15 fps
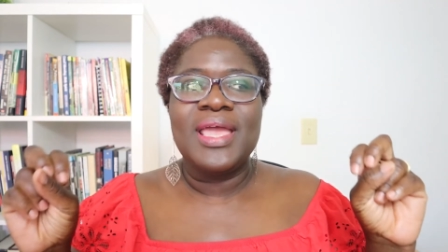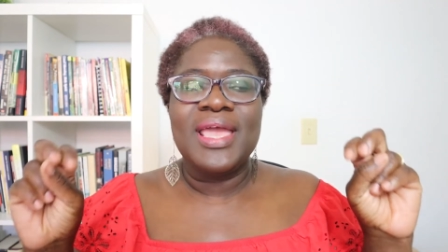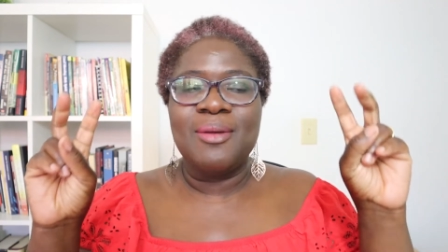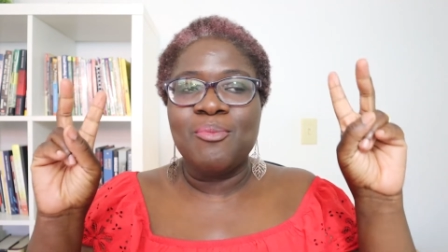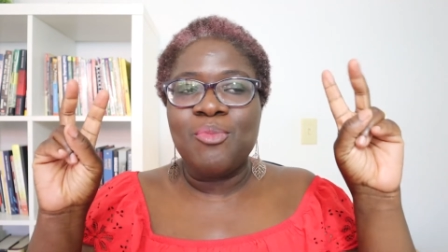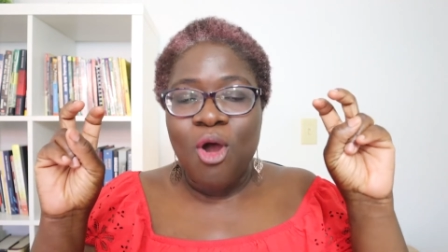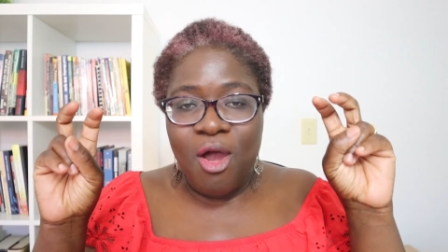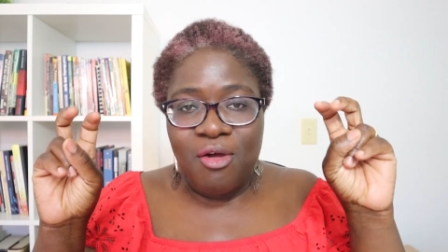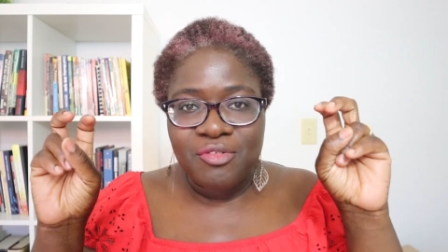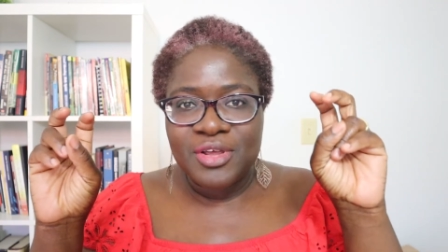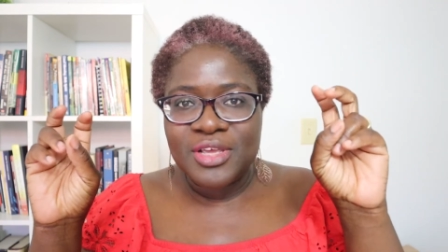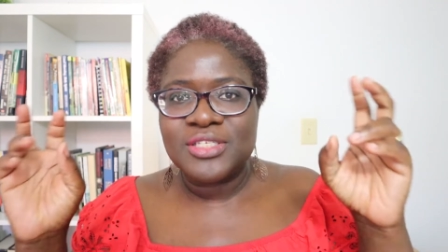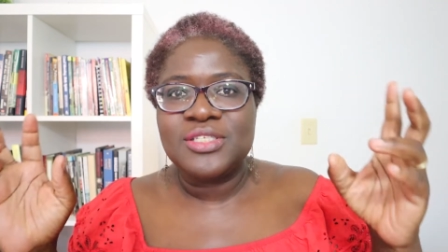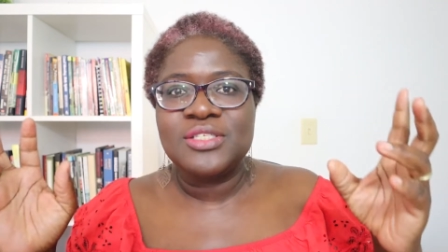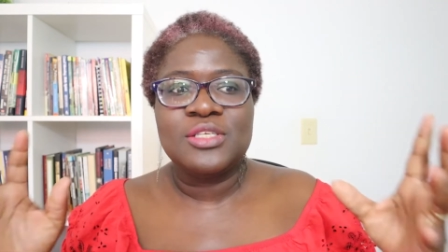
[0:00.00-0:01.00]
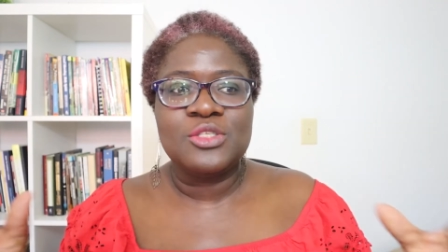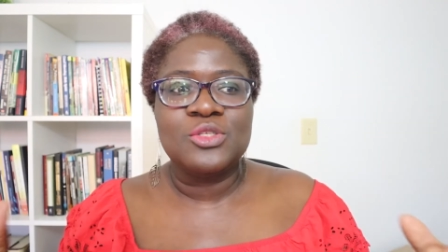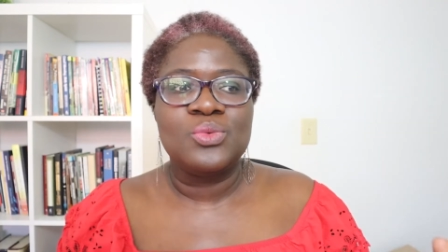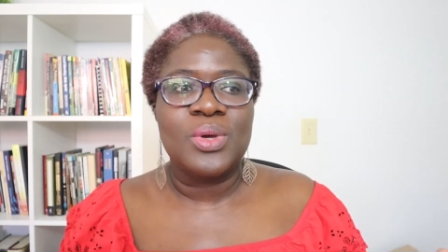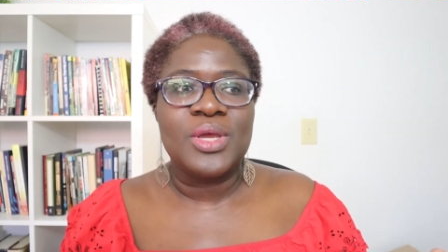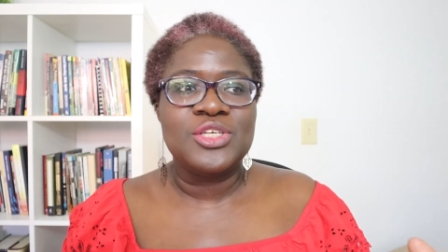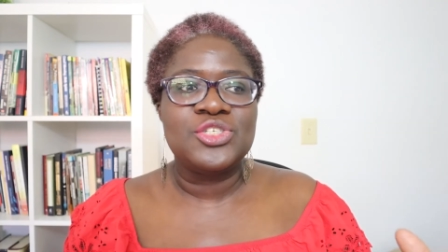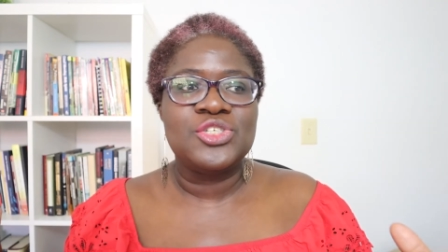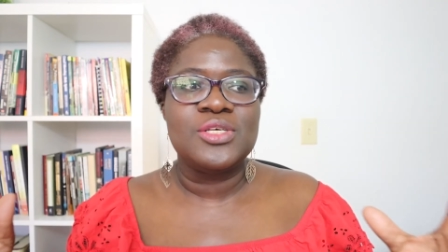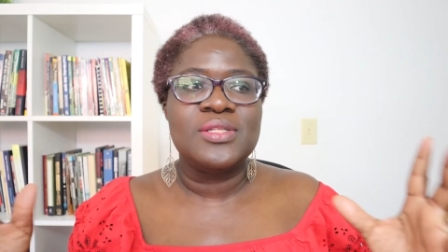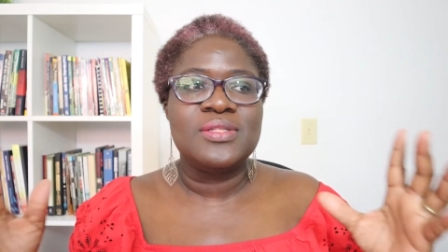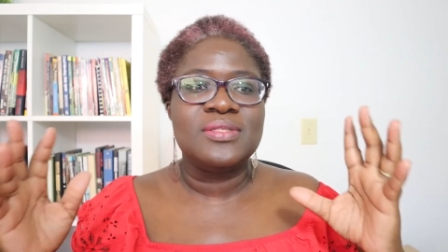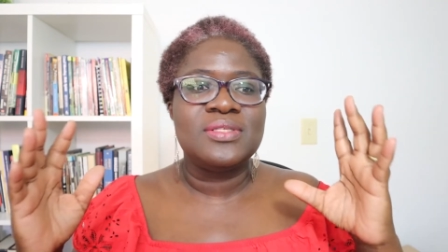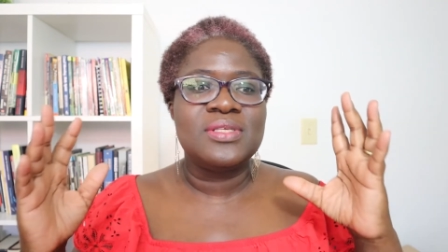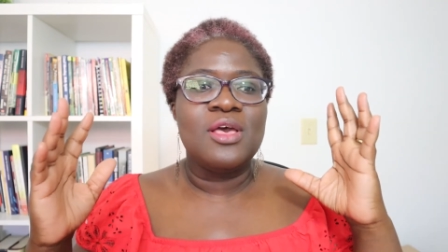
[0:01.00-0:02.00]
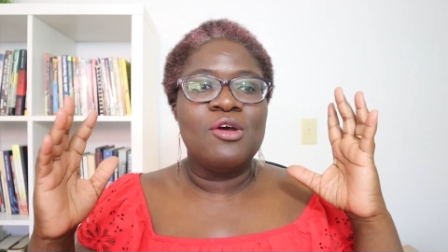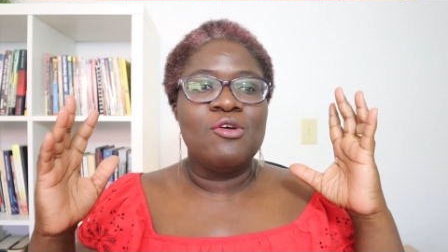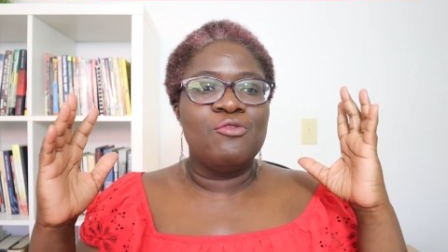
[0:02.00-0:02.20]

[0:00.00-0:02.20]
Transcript: impoverished situations